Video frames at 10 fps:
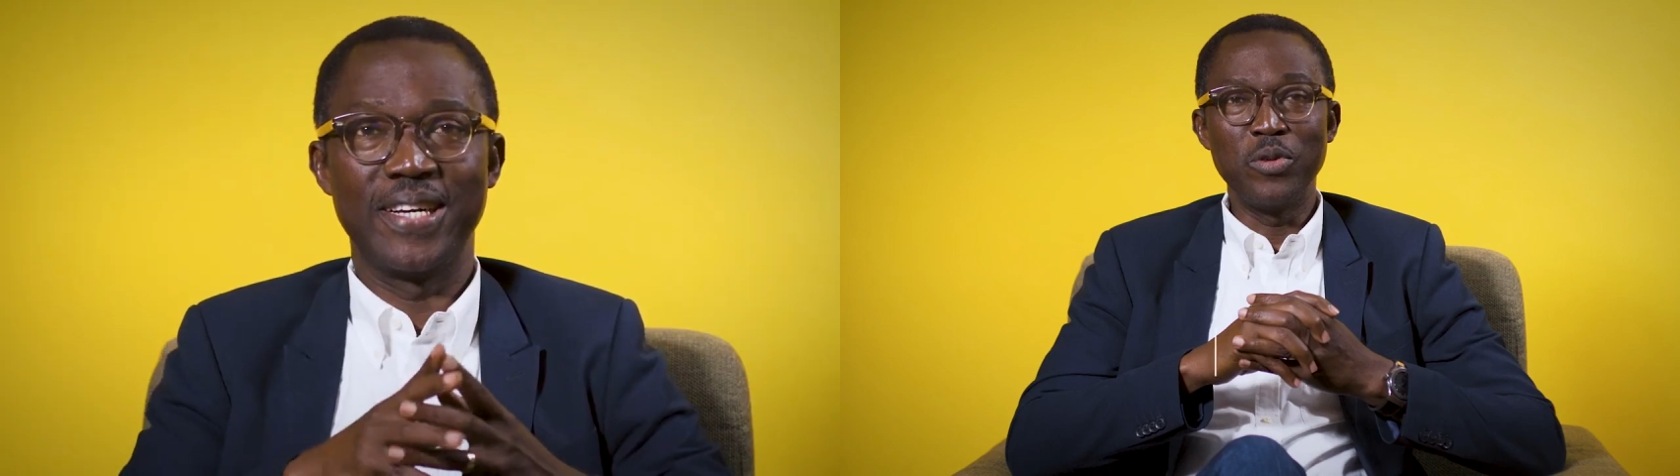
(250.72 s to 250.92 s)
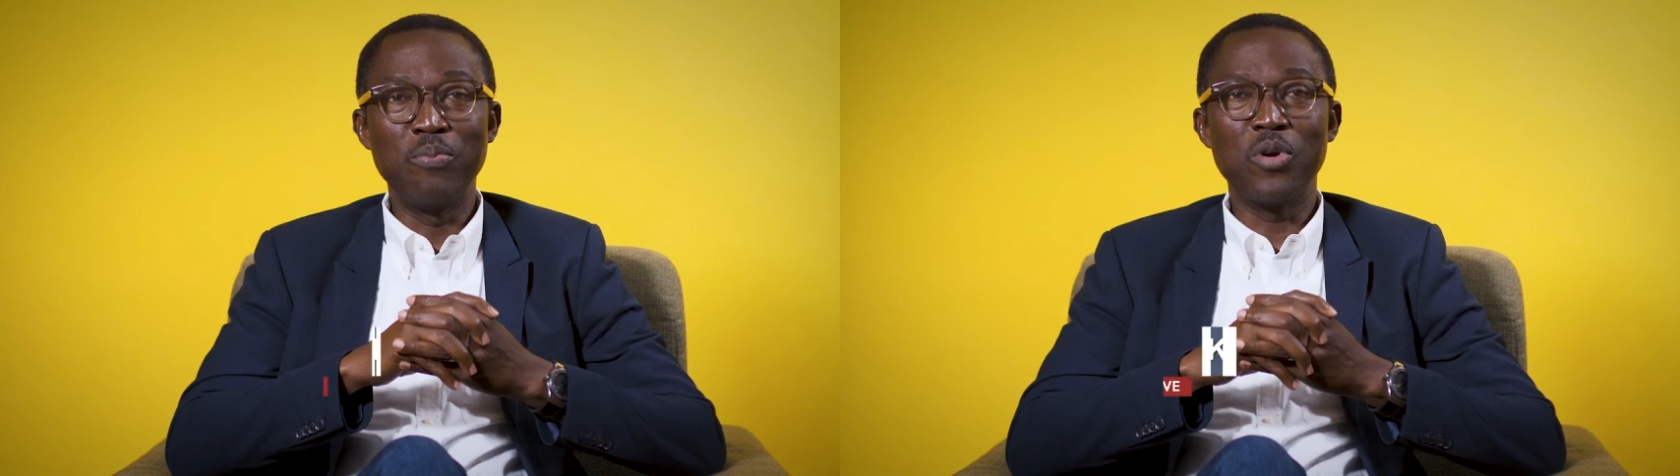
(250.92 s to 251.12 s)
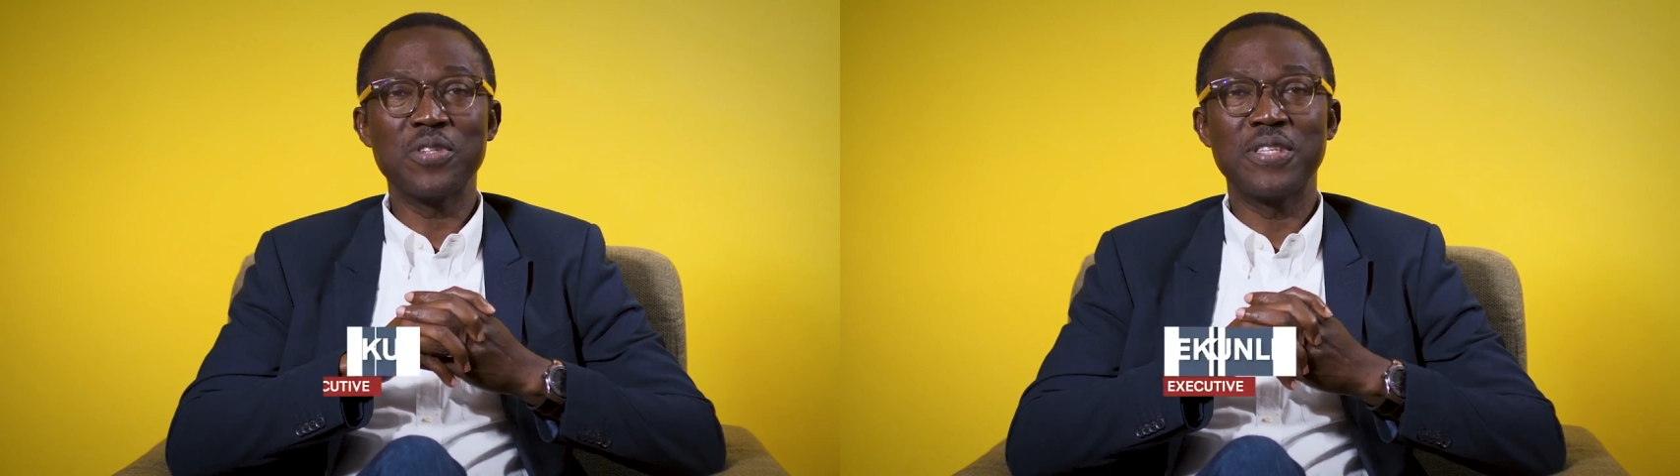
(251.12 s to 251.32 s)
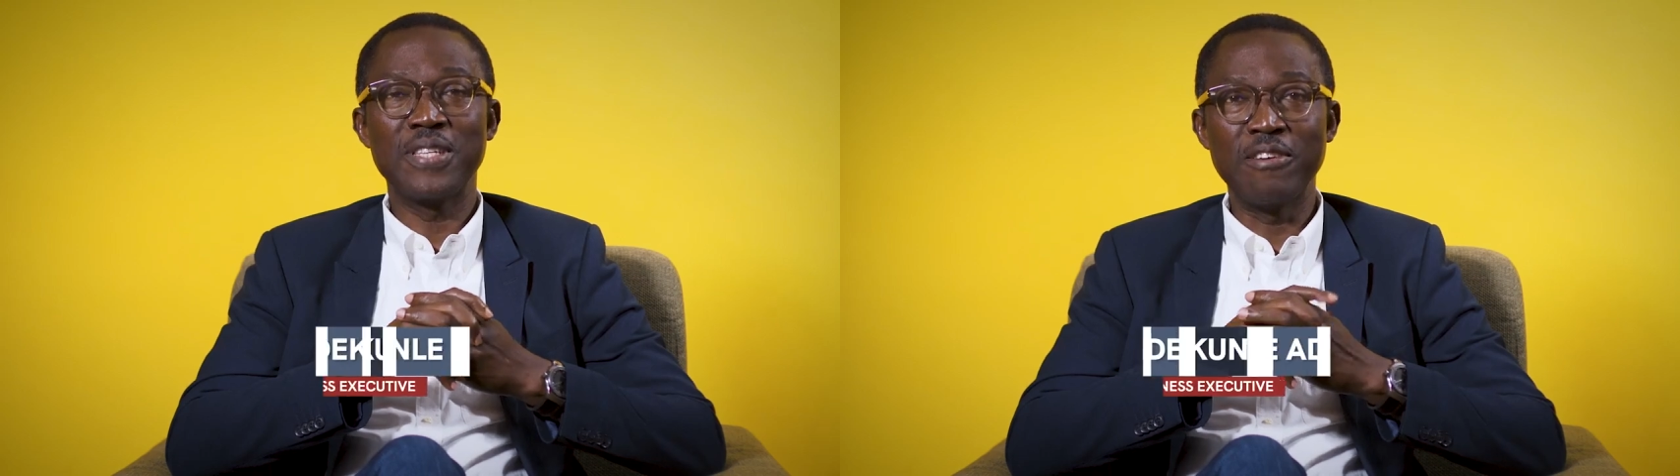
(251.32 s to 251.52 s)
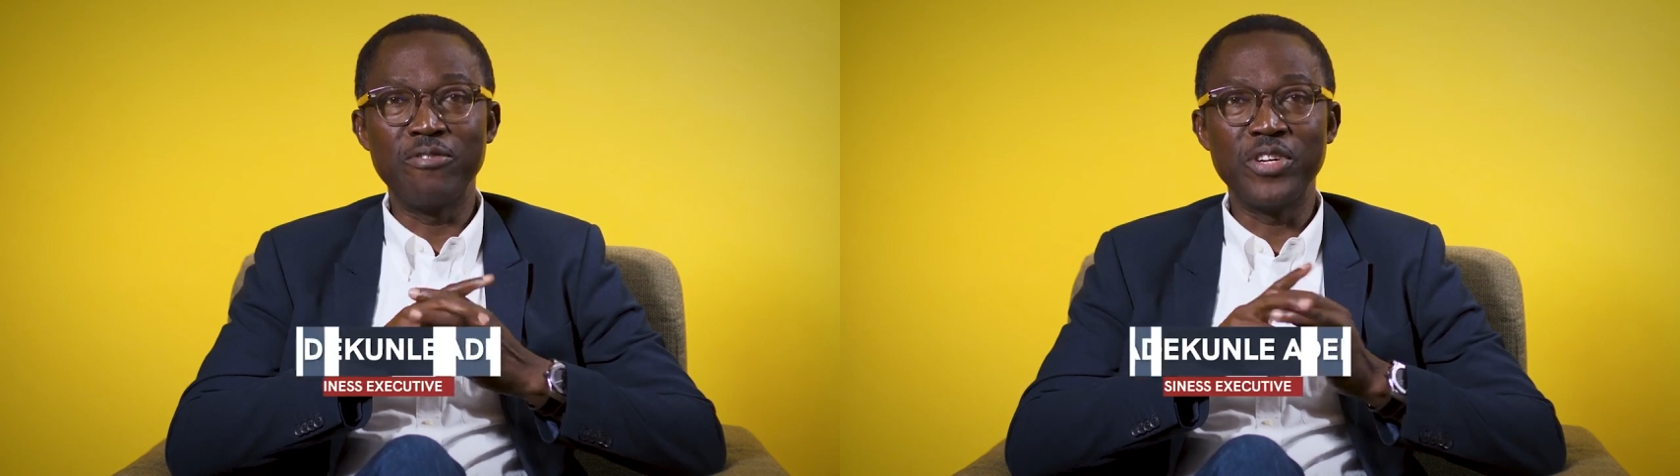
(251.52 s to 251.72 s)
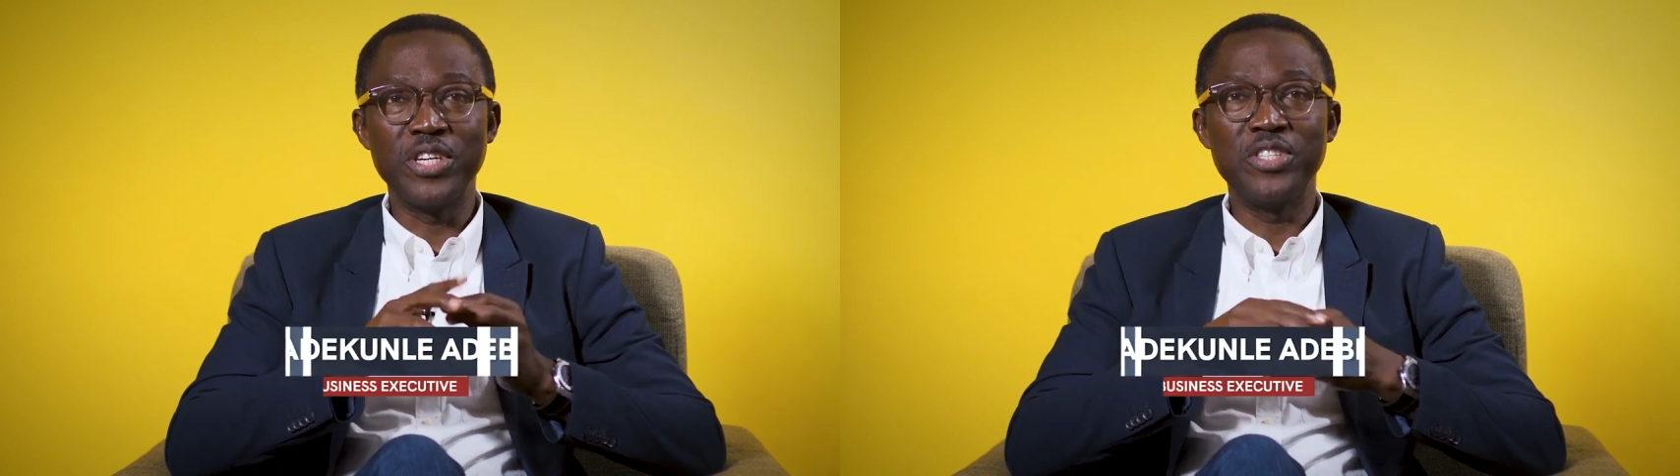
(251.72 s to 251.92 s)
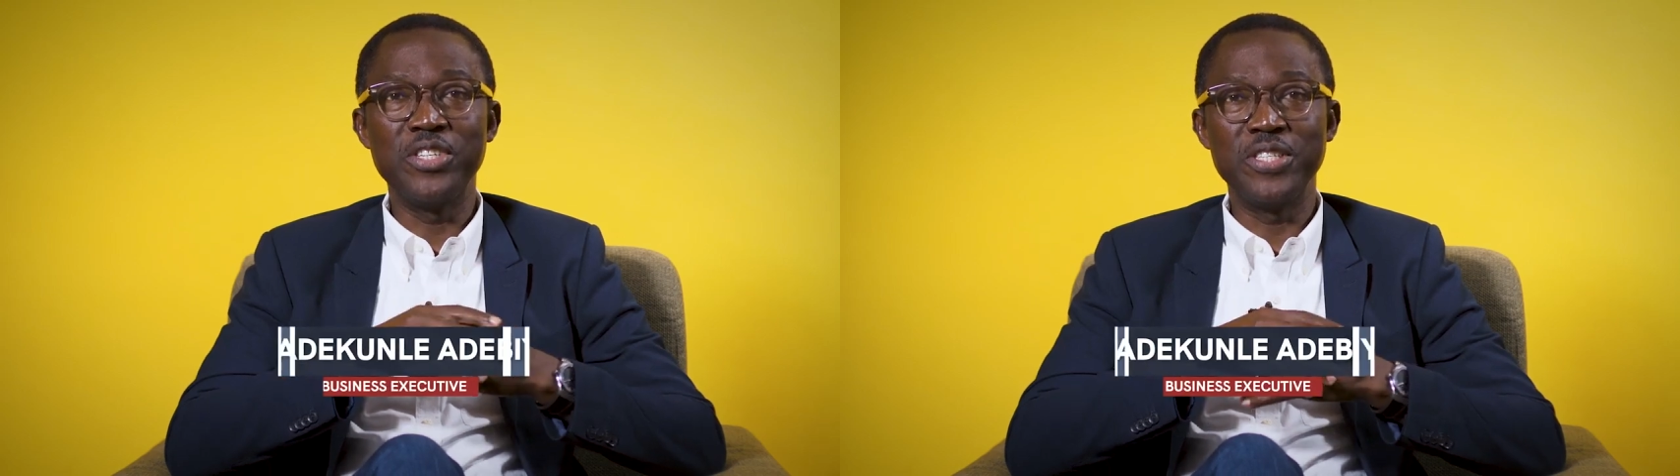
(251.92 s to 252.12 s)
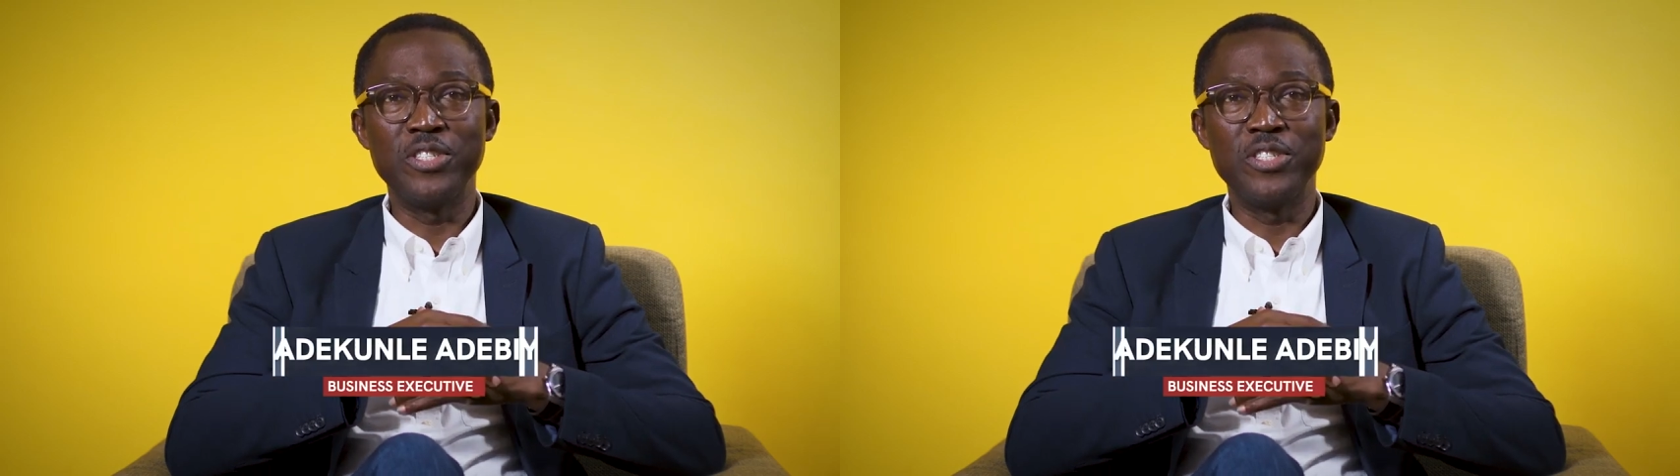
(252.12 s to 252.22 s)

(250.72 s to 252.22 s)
we must leverage